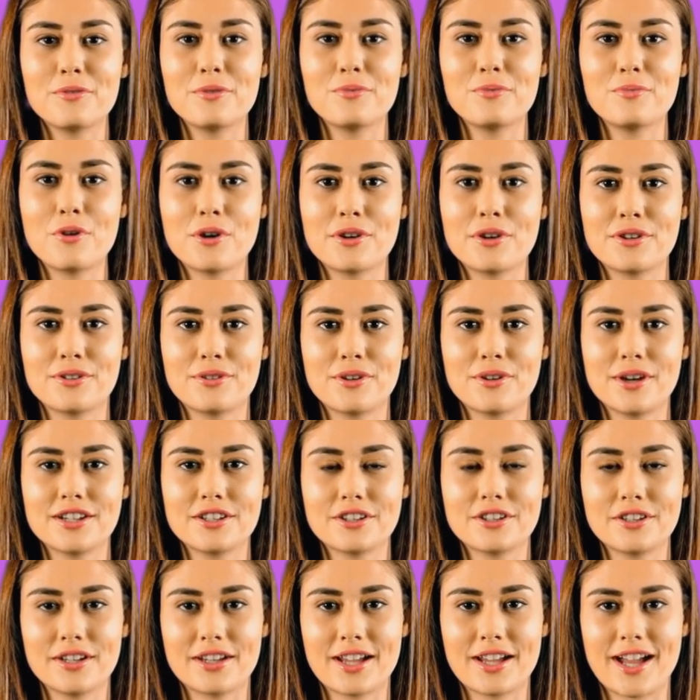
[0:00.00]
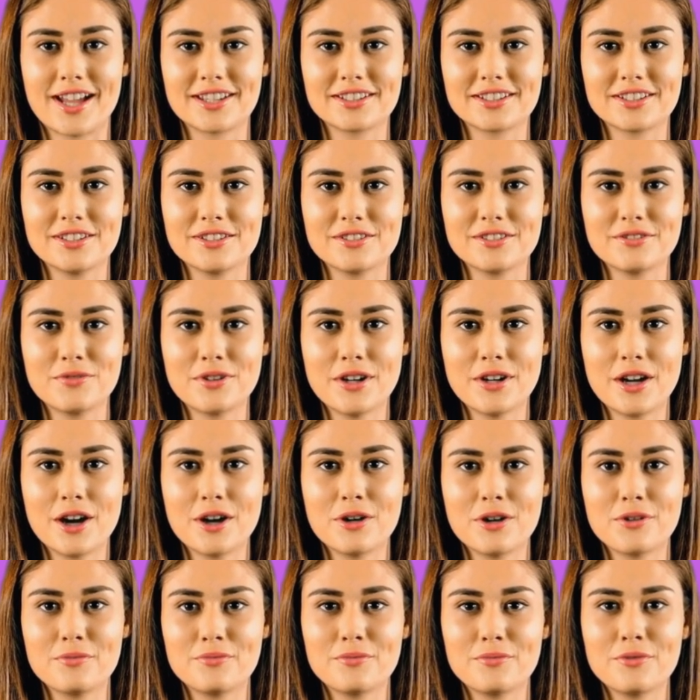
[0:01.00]
in data? Line charts are
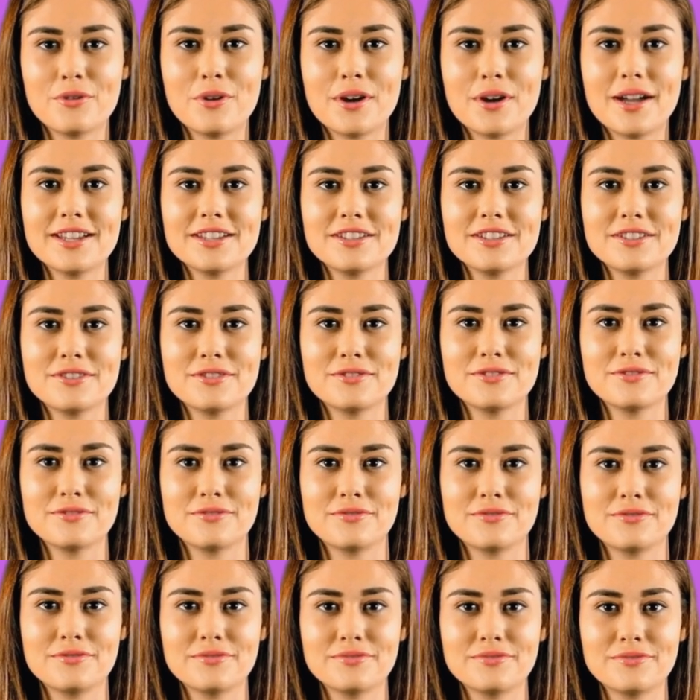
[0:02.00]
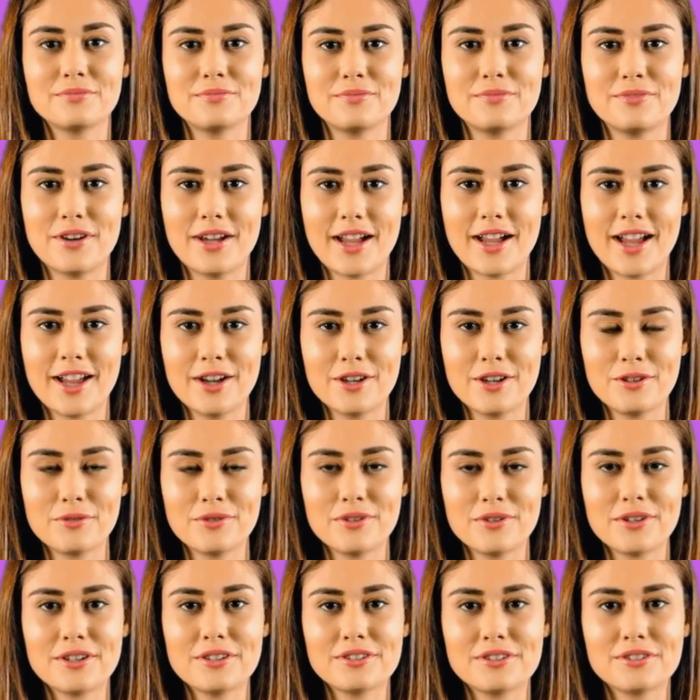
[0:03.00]
used to visualize trends over
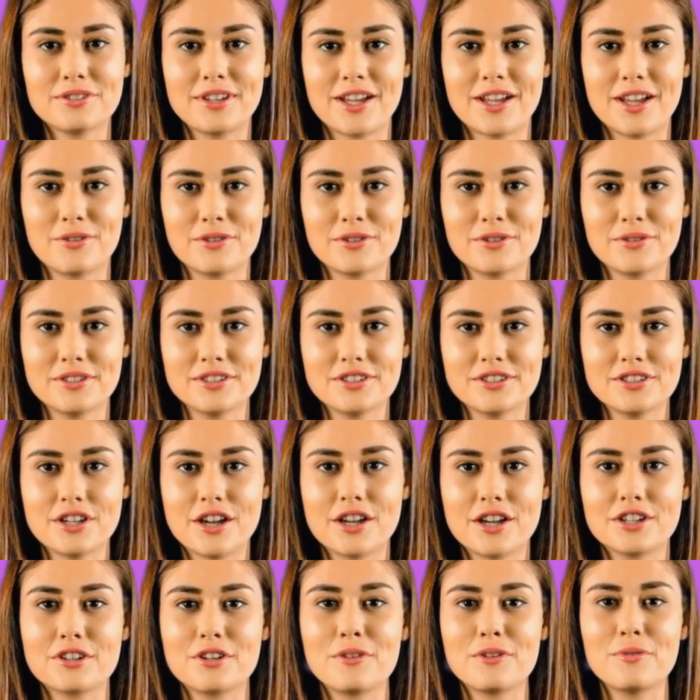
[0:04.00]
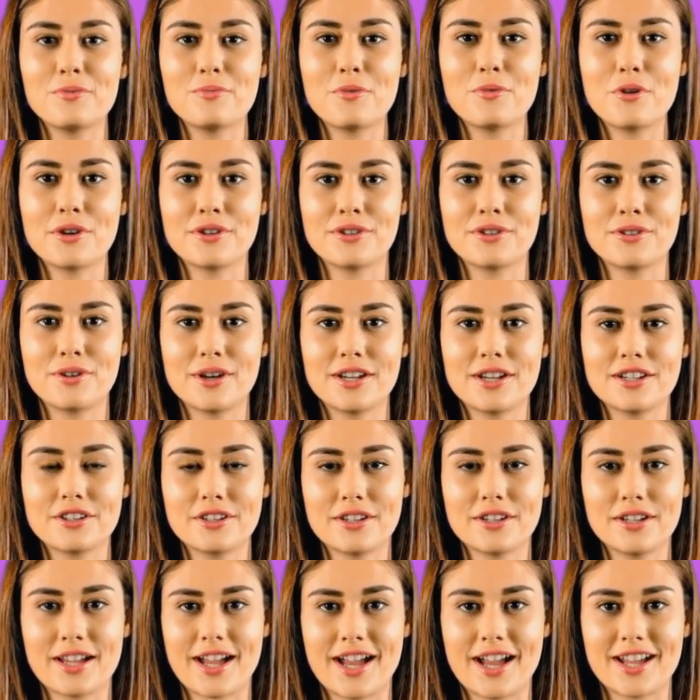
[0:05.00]
time by plotting data points on a
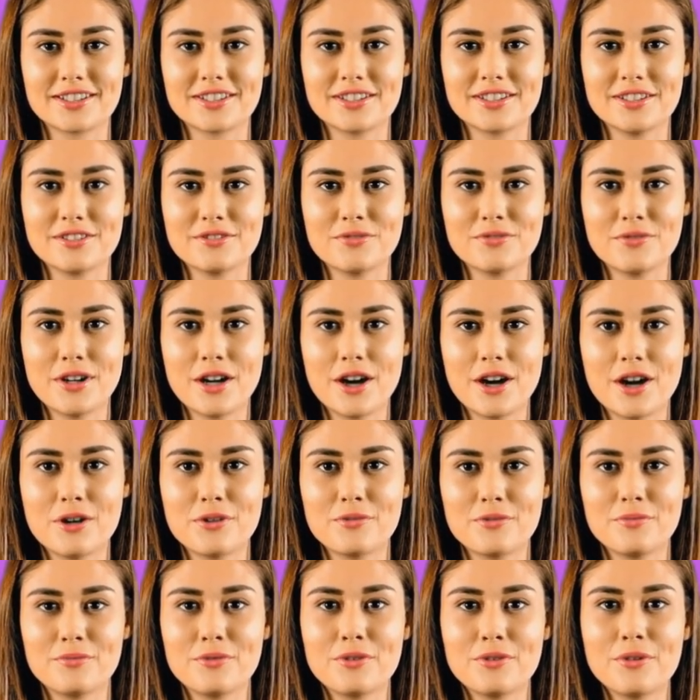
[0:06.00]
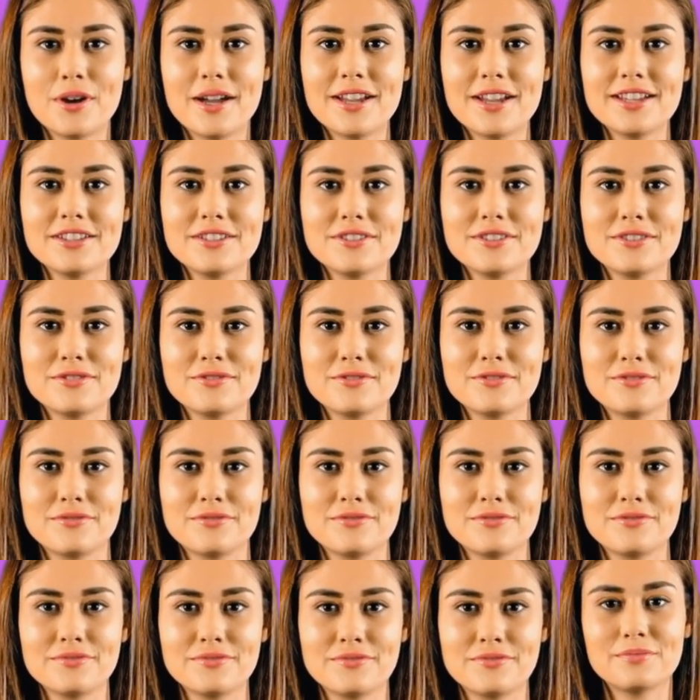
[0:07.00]
graph and connecting them with a
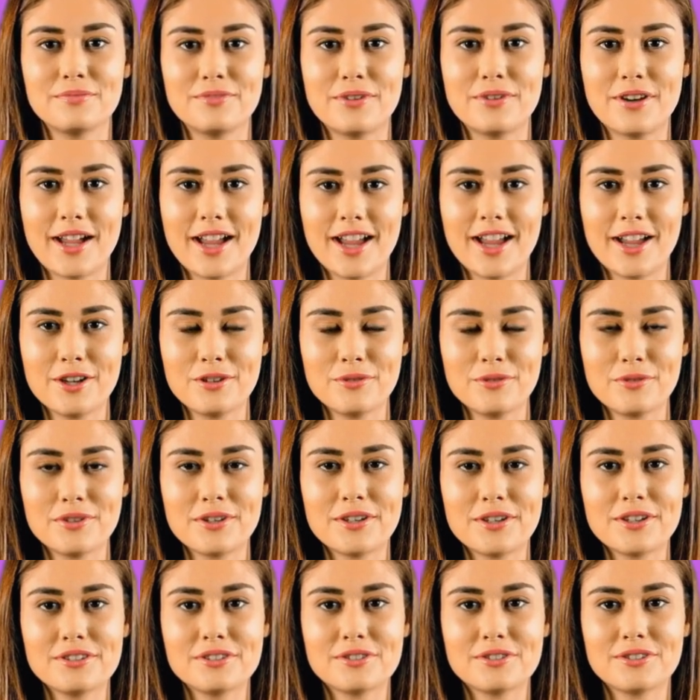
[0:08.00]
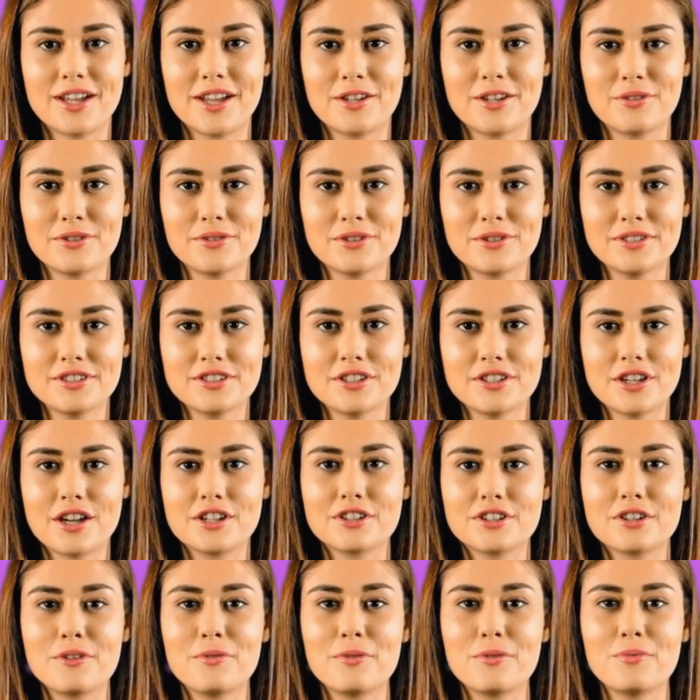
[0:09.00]
line. They help
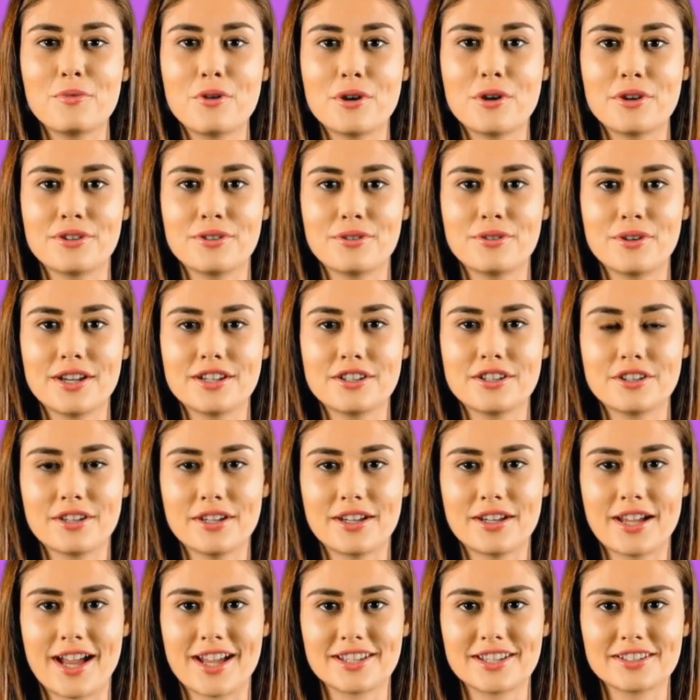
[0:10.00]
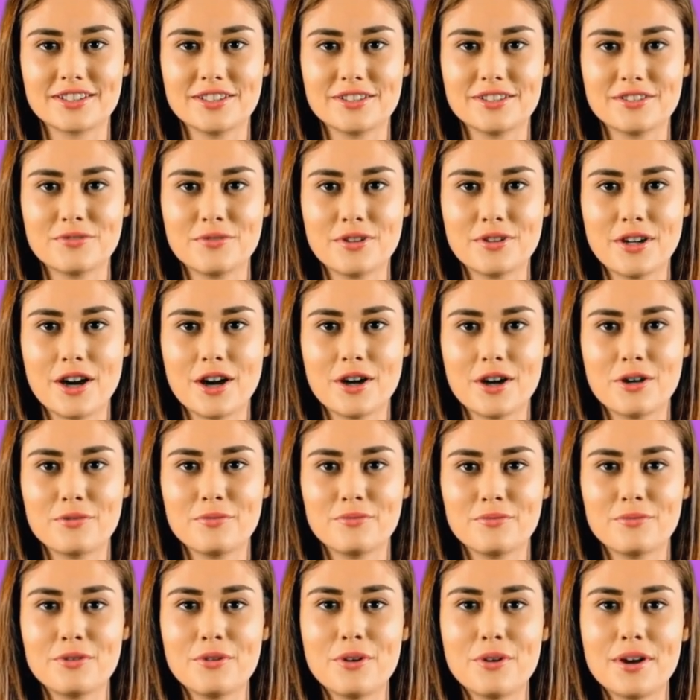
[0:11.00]
identify patterns and changes in
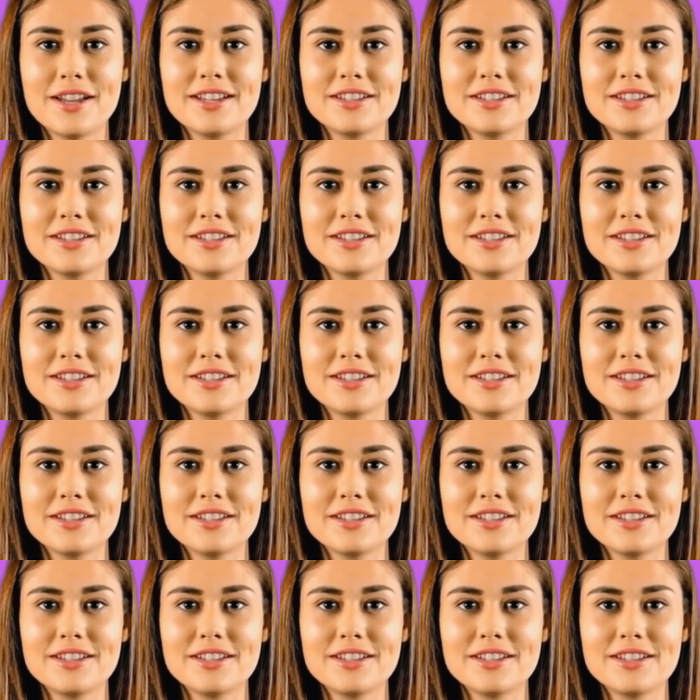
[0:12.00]
data,